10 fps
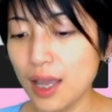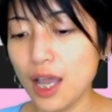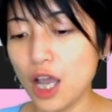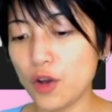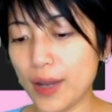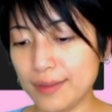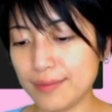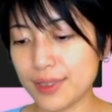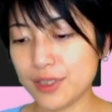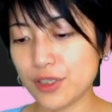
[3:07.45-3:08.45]
Okay,
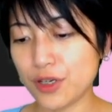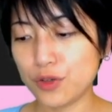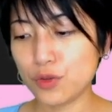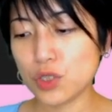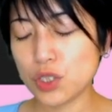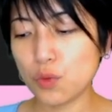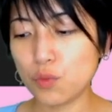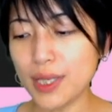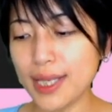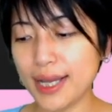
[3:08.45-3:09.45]
so, so
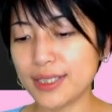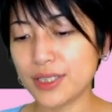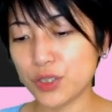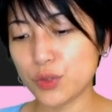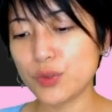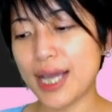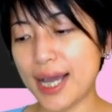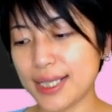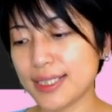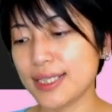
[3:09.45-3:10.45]
when I do
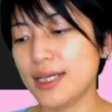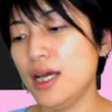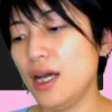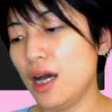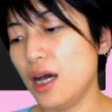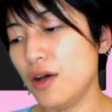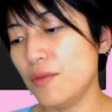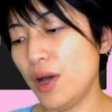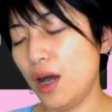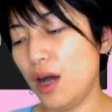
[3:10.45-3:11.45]
that,
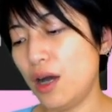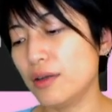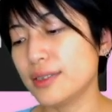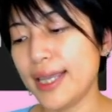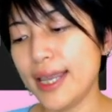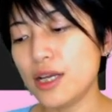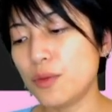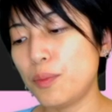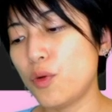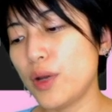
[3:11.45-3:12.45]
um, uh, the
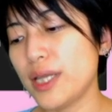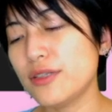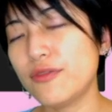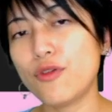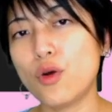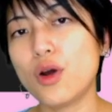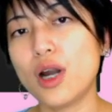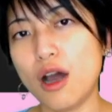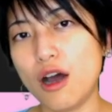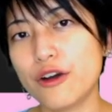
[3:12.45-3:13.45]
anchor point
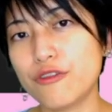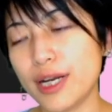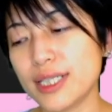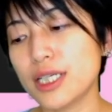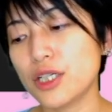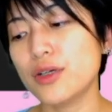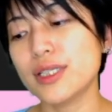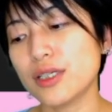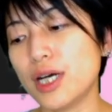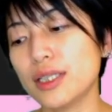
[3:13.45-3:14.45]
for our rectangle is
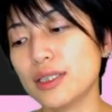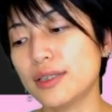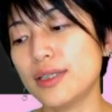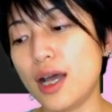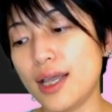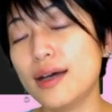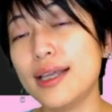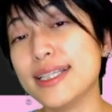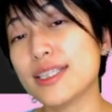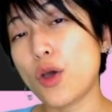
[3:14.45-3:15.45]
still on, the, on,
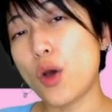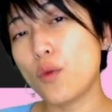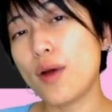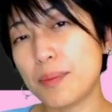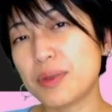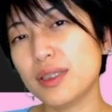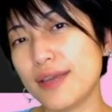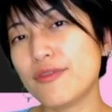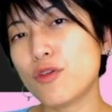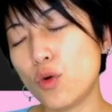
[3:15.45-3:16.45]
its own upper
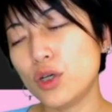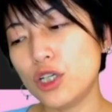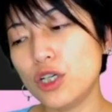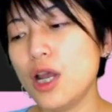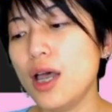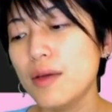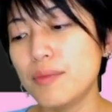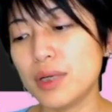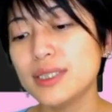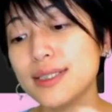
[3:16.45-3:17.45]
left corner,
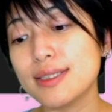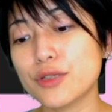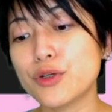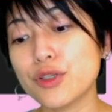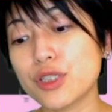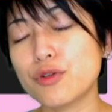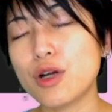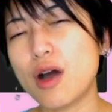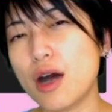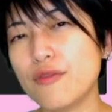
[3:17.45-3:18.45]
but the zero
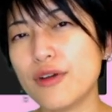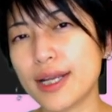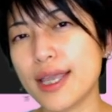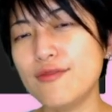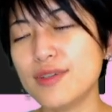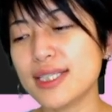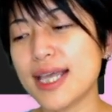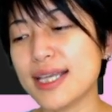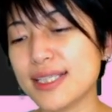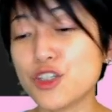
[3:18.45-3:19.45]
zero of our canvas
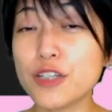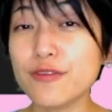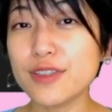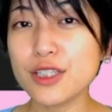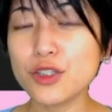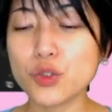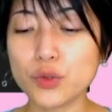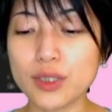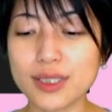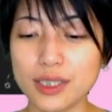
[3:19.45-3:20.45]
has shifted to
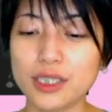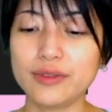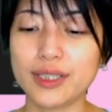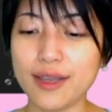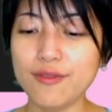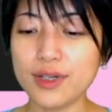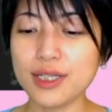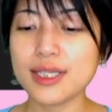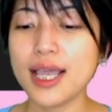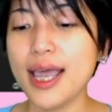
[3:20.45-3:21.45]
the center of the
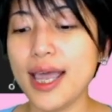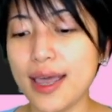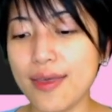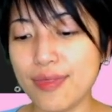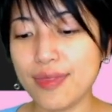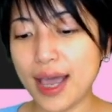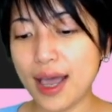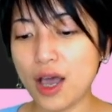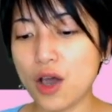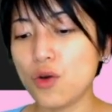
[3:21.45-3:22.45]
canvas, and
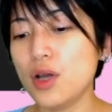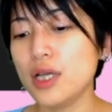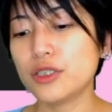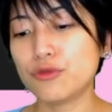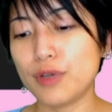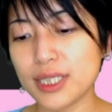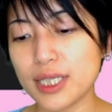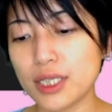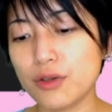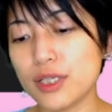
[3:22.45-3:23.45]
now the
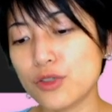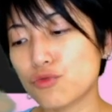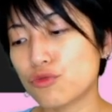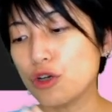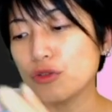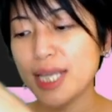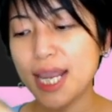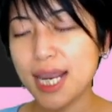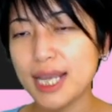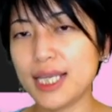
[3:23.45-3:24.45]
rectangle is
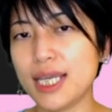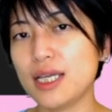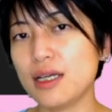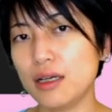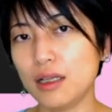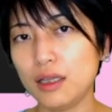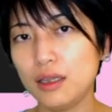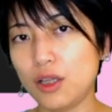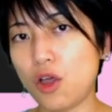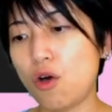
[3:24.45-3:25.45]
rotating
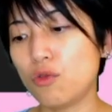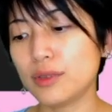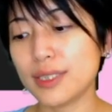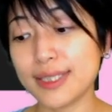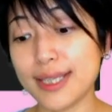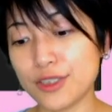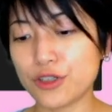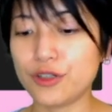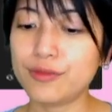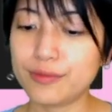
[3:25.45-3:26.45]
along the center.